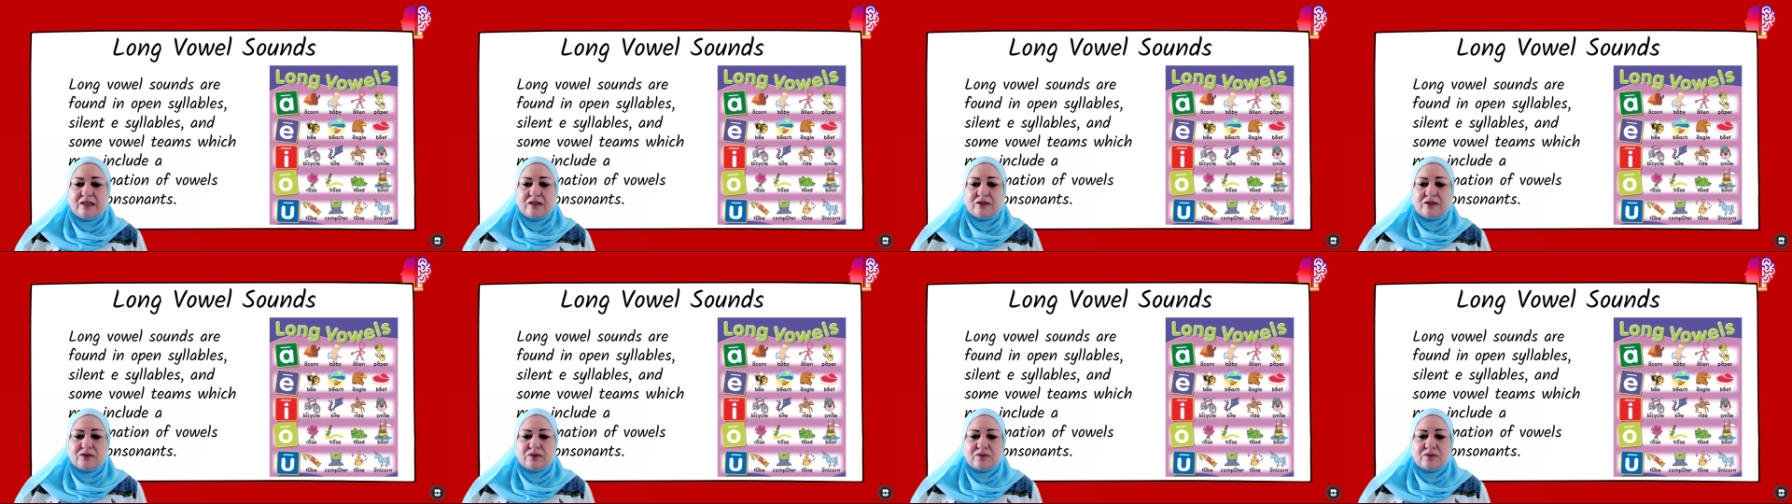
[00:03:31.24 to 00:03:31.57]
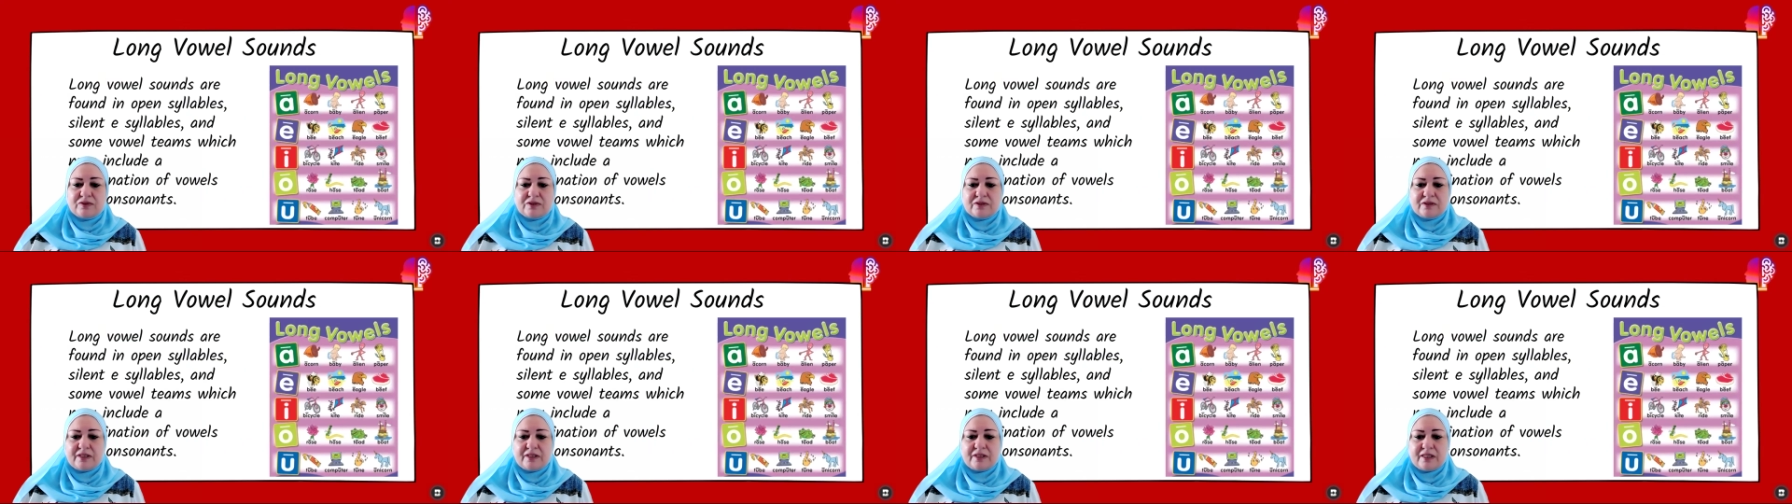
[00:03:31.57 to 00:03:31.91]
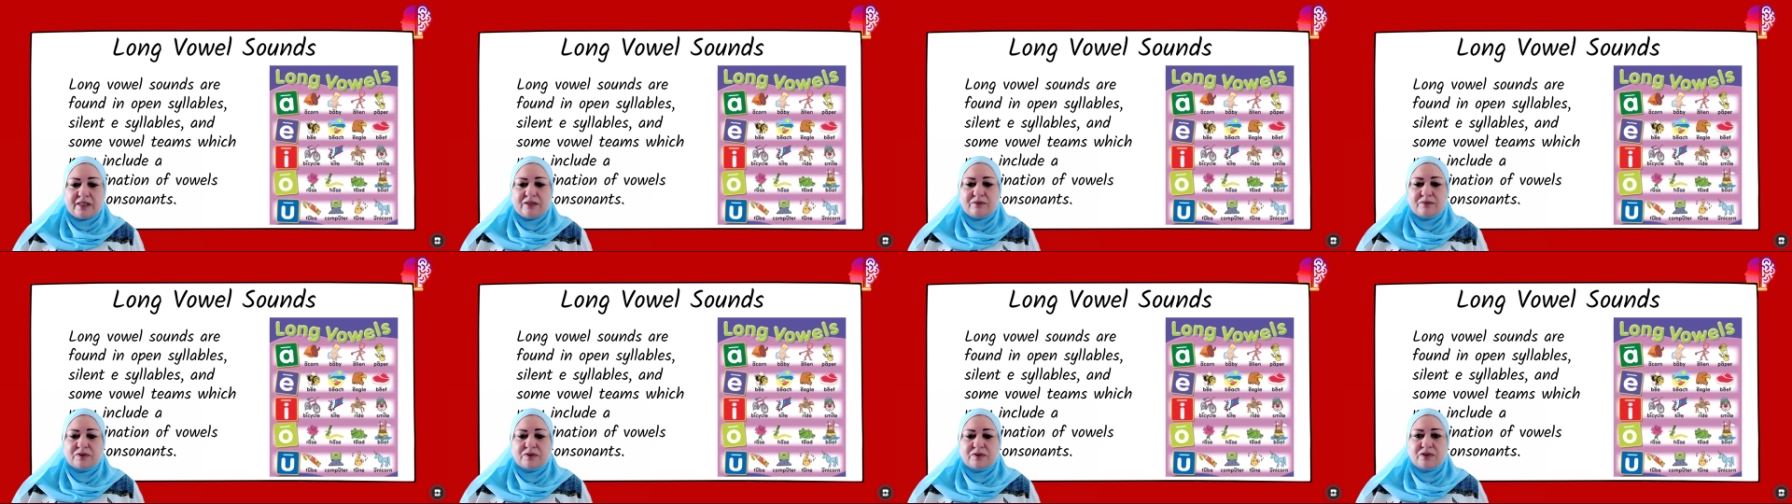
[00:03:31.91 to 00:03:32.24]
So
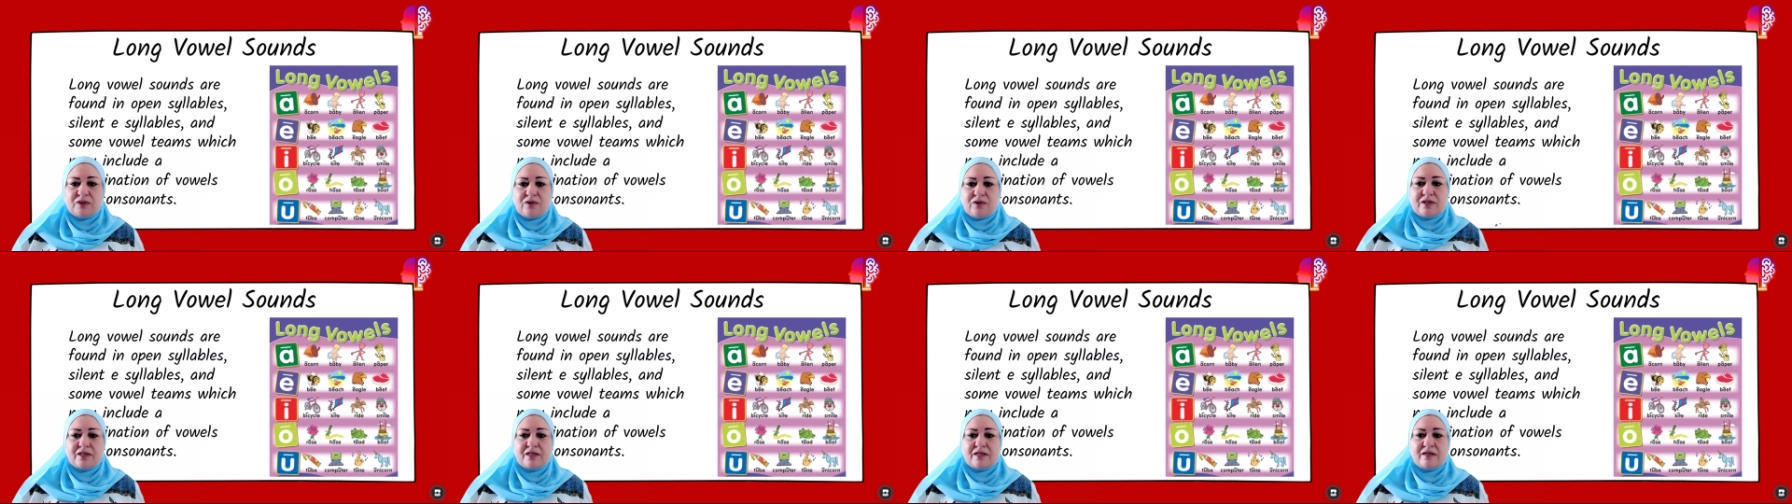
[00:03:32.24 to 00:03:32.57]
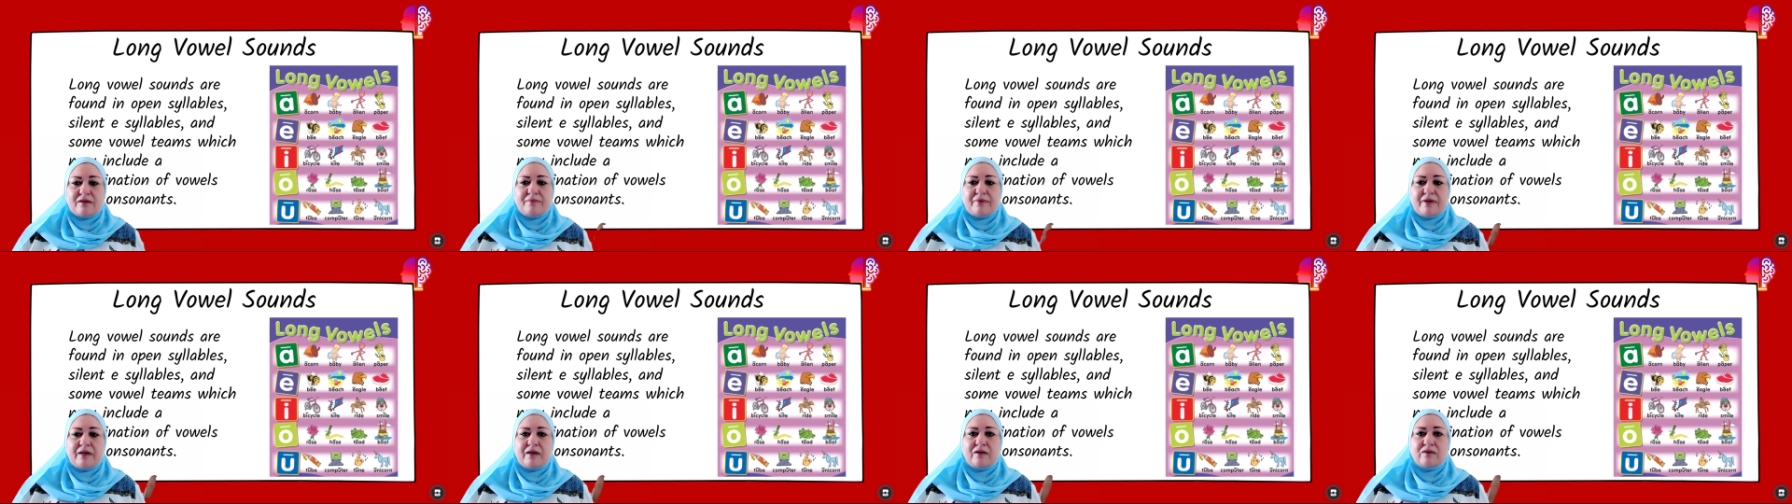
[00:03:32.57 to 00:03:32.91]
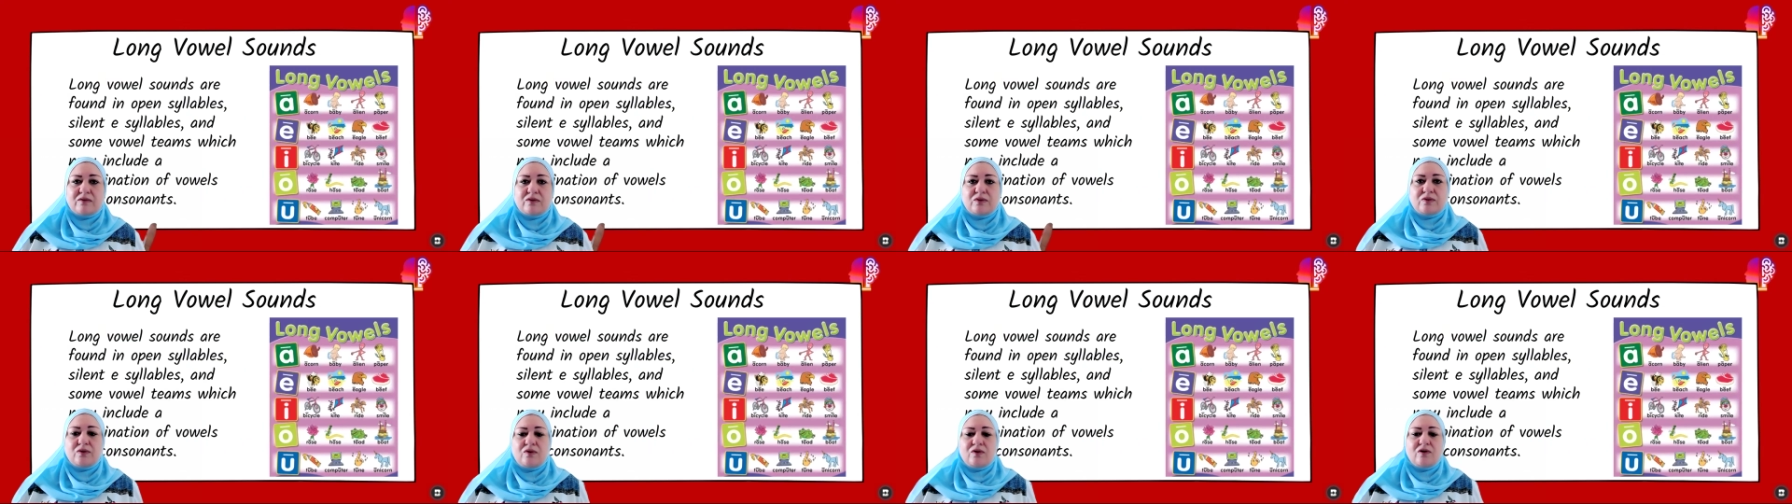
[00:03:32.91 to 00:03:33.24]
today we're talking
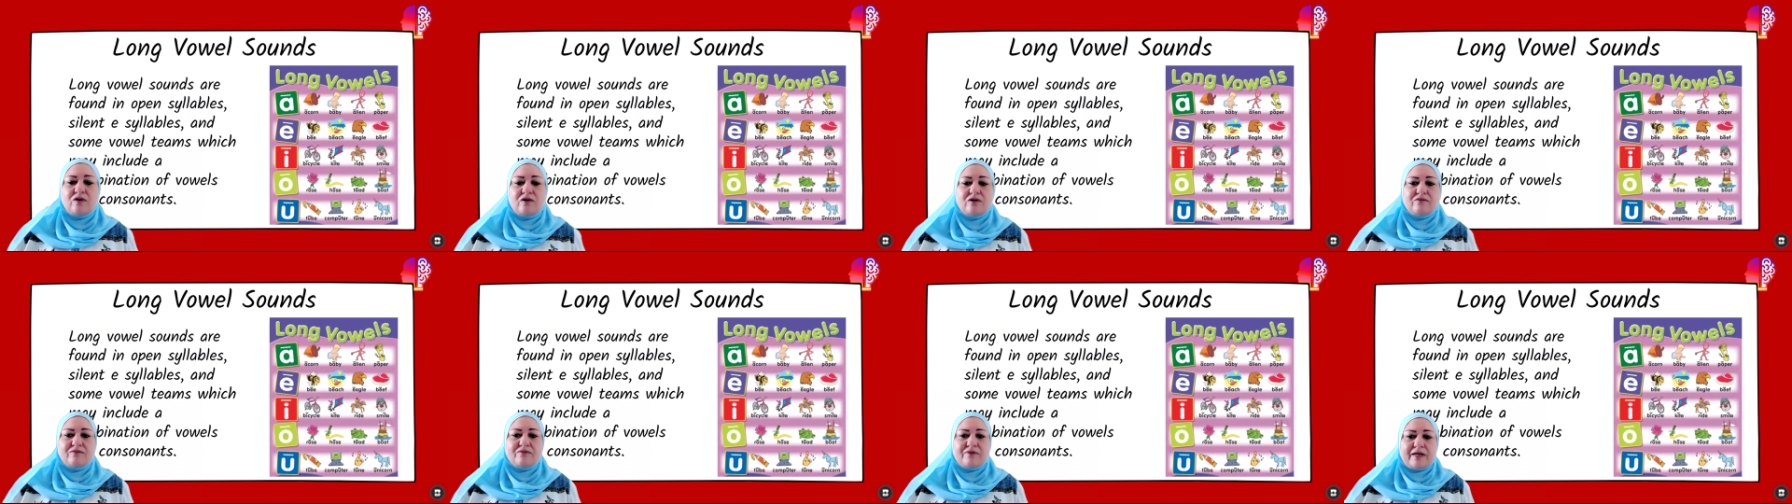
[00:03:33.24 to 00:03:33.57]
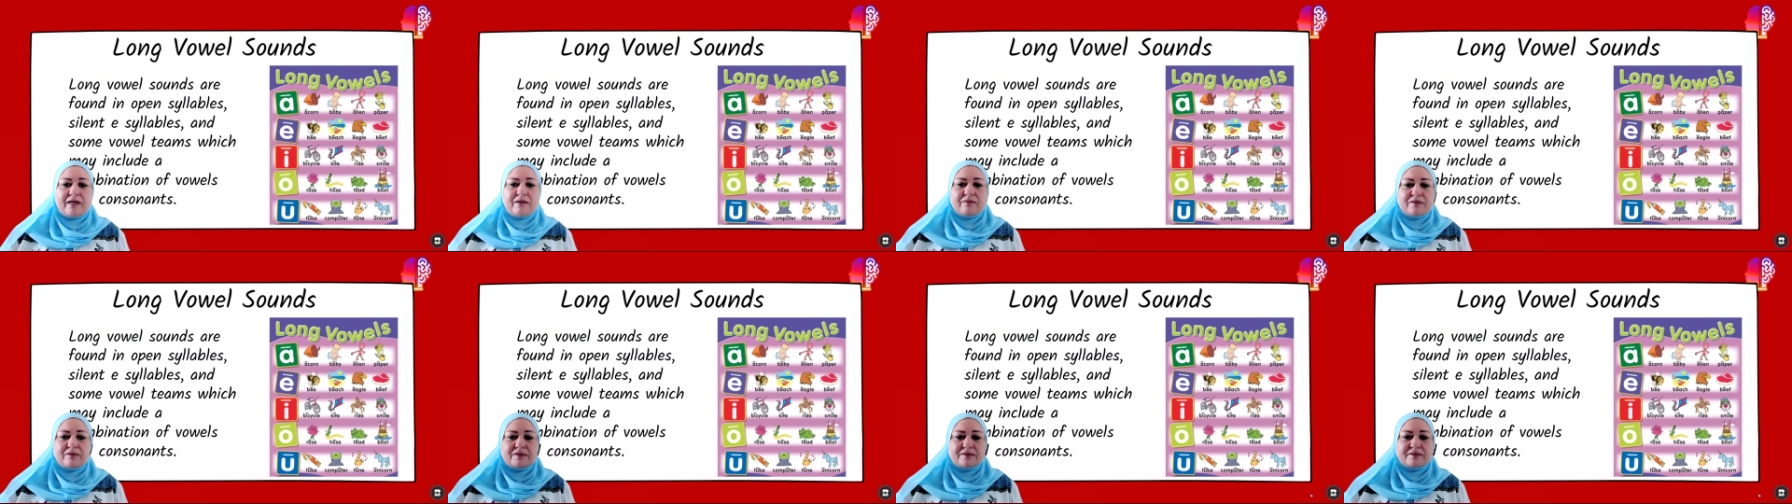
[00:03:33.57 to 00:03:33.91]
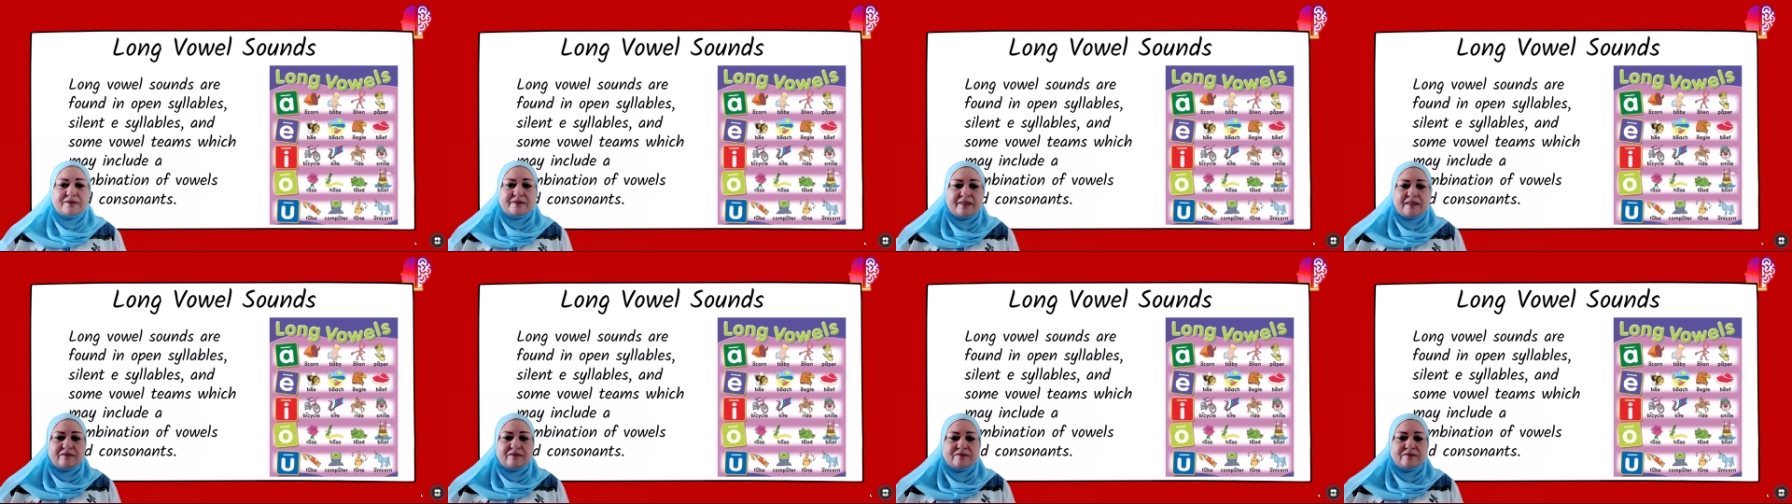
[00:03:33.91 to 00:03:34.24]
about long vowel
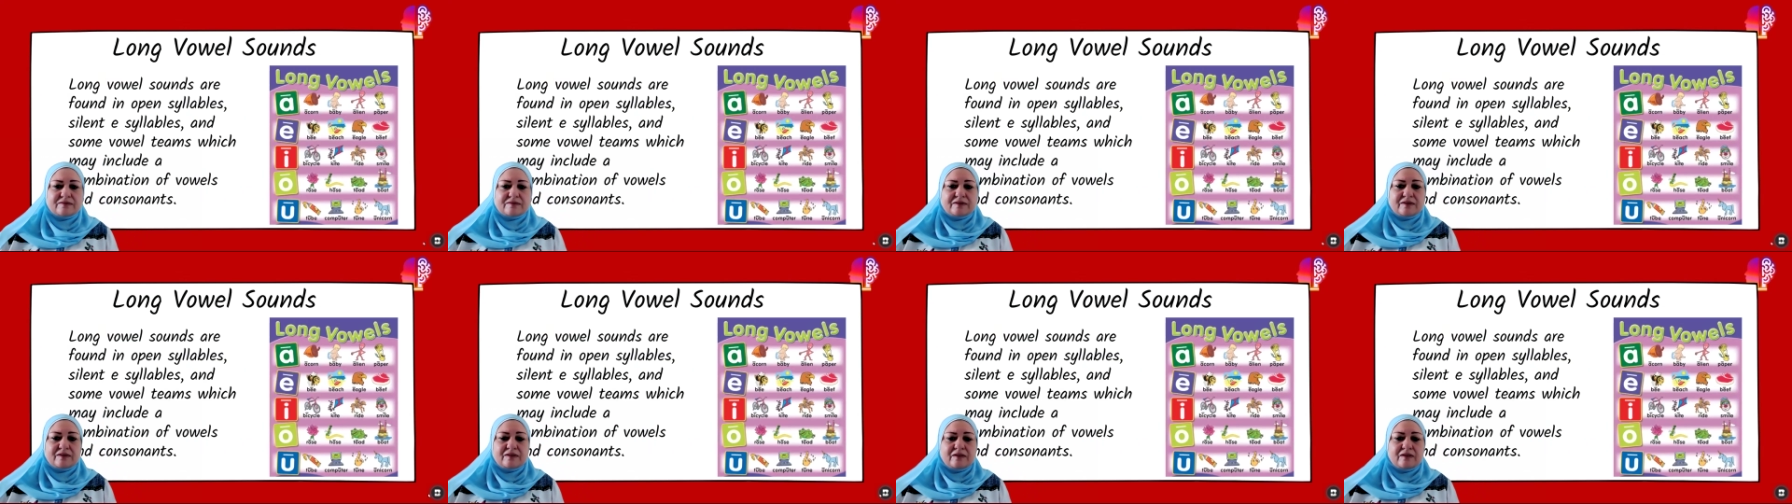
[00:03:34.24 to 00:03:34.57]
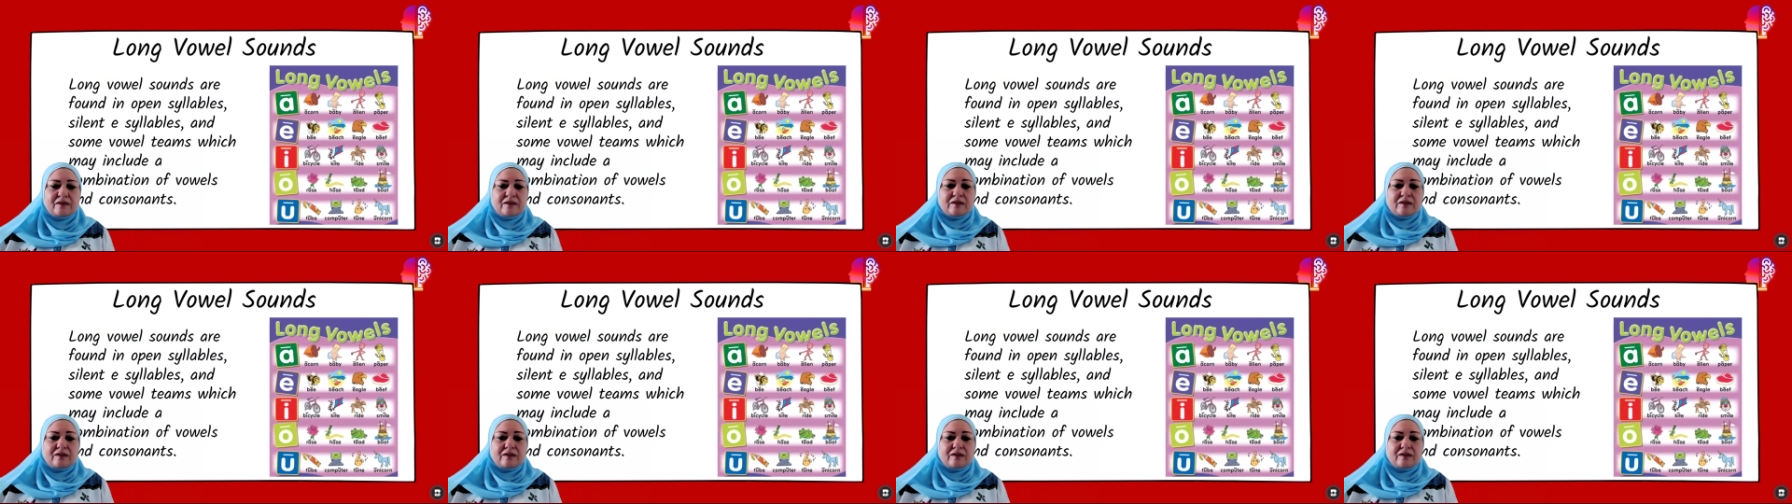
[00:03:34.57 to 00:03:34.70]
sounds.